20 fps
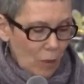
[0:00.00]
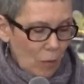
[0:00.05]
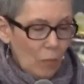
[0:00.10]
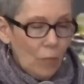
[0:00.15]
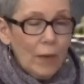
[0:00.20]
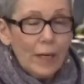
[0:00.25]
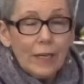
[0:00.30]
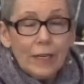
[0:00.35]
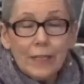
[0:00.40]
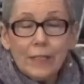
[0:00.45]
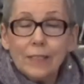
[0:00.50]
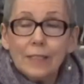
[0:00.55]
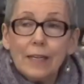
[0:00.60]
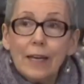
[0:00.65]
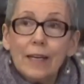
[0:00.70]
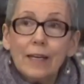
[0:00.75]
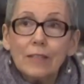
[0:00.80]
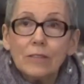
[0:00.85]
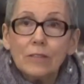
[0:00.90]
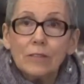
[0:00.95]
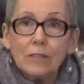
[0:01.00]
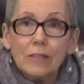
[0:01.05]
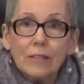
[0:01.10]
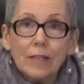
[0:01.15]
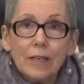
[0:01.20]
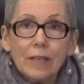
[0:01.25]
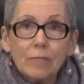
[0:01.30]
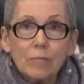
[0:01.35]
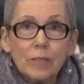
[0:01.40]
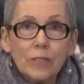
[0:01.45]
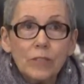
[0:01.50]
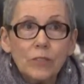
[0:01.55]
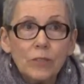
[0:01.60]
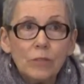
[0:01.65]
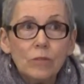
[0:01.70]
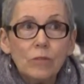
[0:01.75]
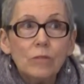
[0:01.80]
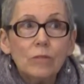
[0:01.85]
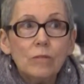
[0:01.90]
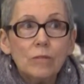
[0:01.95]
But it is handled, and we
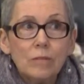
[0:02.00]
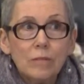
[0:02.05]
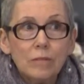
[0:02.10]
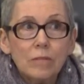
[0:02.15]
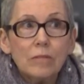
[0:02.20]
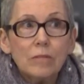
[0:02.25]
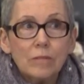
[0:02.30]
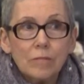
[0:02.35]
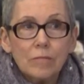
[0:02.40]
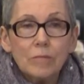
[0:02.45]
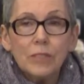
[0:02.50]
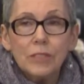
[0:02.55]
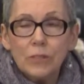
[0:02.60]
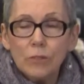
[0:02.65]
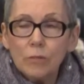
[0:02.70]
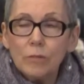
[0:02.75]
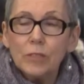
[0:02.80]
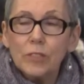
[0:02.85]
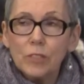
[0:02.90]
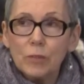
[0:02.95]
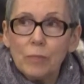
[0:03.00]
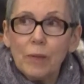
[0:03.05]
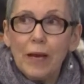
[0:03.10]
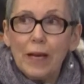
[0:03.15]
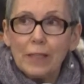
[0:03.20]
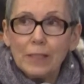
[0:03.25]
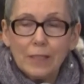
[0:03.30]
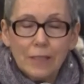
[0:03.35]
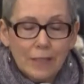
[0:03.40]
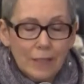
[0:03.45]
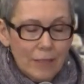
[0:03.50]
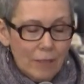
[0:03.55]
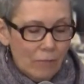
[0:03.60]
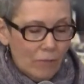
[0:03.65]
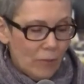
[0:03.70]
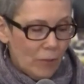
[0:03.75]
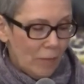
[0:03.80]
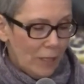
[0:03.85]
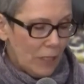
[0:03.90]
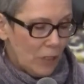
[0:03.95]
do, we do respect the
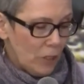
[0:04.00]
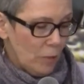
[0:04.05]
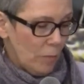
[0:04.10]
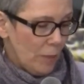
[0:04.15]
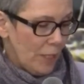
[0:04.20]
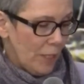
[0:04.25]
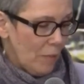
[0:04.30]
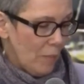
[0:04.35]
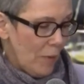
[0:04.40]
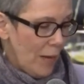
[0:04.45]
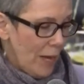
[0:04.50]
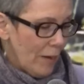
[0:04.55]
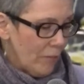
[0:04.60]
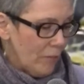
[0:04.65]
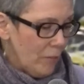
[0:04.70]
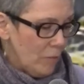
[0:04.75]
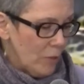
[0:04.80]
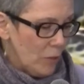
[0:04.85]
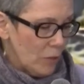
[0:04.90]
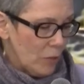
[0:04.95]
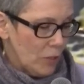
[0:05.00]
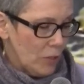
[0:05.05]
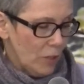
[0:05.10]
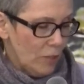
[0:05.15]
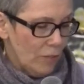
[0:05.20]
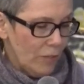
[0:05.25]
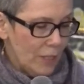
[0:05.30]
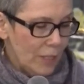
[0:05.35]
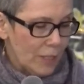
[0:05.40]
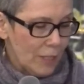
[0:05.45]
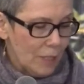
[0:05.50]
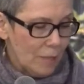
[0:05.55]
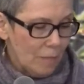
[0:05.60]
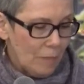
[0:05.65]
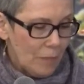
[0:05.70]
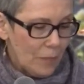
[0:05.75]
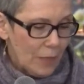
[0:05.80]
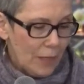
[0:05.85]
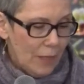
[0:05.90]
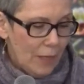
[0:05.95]
information we get back from those surveys.
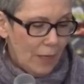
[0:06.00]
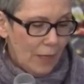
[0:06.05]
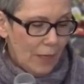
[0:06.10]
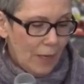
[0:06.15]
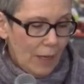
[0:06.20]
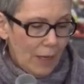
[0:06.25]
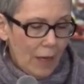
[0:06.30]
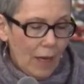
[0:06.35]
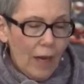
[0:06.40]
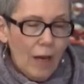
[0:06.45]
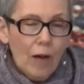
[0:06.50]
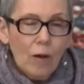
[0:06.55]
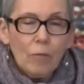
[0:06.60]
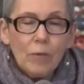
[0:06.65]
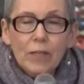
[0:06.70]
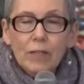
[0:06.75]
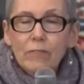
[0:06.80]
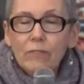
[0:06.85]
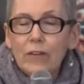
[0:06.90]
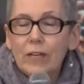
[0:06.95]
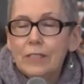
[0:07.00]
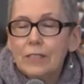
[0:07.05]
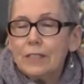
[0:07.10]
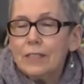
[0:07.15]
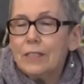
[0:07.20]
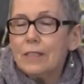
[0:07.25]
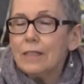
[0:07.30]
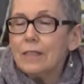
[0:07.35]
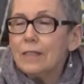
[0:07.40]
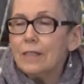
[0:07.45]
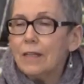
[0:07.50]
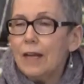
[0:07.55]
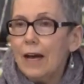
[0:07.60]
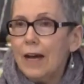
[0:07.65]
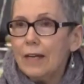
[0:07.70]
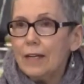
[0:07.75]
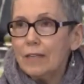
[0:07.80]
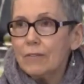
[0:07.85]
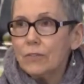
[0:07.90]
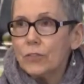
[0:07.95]
Uh, we invest in a
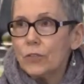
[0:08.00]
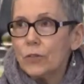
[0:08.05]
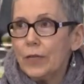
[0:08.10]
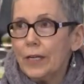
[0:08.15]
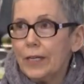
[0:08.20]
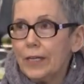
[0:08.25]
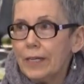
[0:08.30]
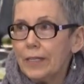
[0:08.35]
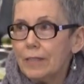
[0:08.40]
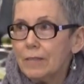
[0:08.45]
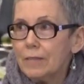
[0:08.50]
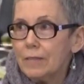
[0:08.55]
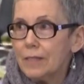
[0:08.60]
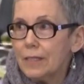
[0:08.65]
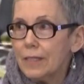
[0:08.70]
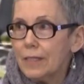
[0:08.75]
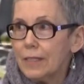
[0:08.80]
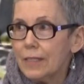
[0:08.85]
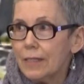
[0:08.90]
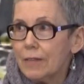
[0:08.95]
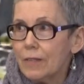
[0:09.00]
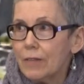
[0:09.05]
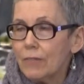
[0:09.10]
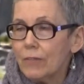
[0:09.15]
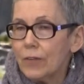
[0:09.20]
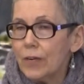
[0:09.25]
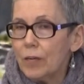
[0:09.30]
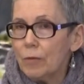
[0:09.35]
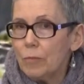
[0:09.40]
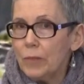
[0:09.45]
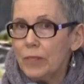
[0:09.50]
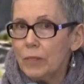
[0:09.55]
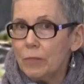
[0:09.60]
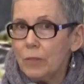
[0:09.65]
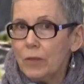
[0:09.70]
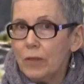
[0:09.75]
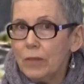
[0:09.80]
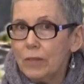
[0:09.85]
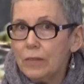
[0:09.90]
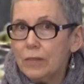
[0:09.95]
lot of training for our
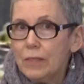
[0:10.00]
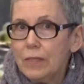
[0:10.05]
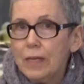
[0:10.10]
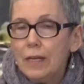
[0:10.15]
people.